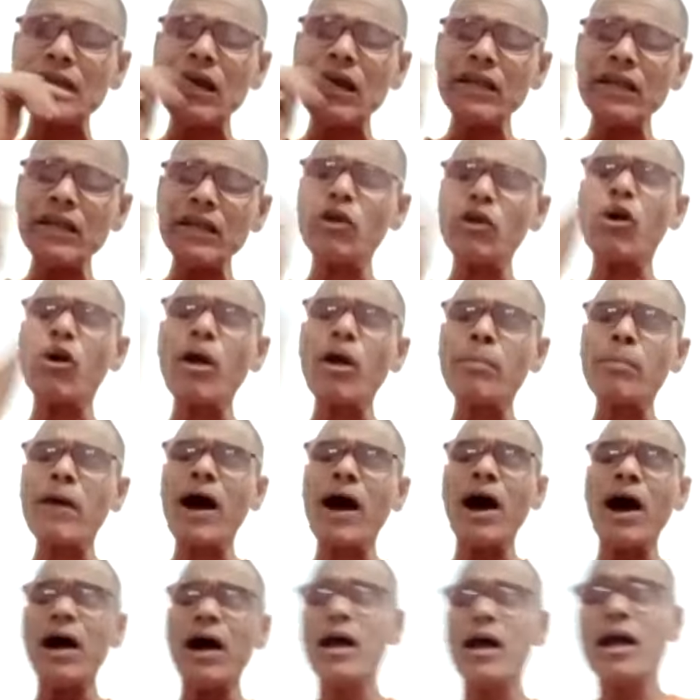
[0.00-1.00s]
Yoga
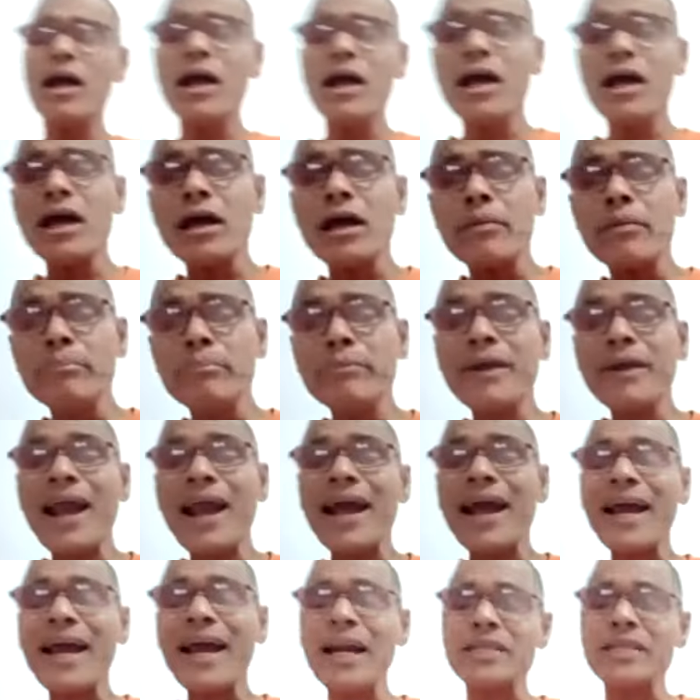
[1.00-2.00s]
for
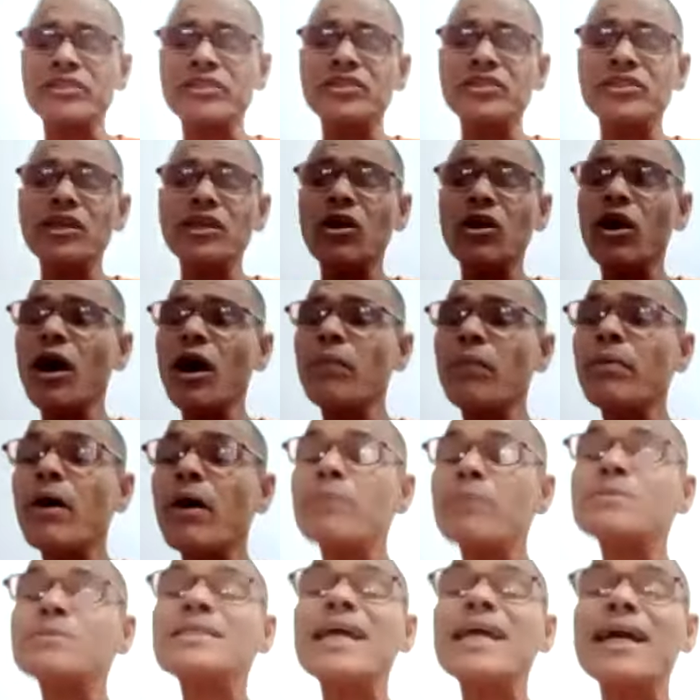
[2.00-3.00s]
miracles, yoga for
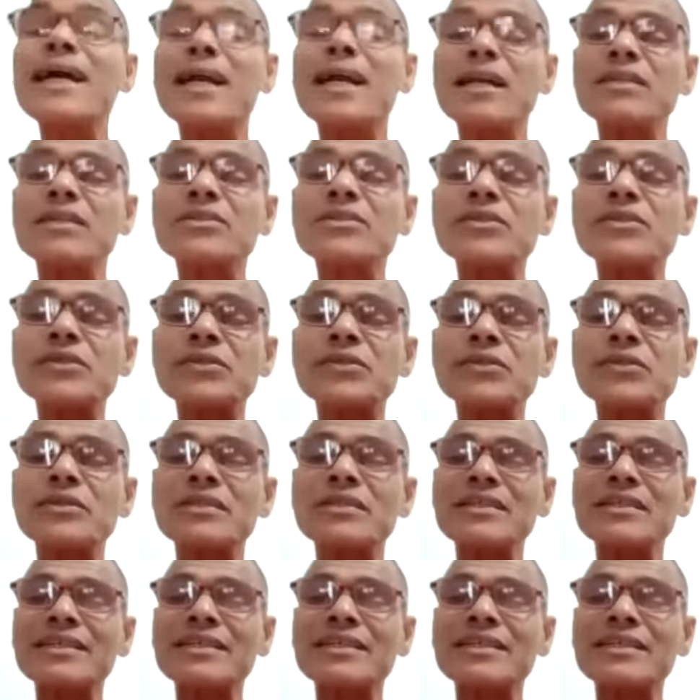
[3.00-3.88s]
obstacles.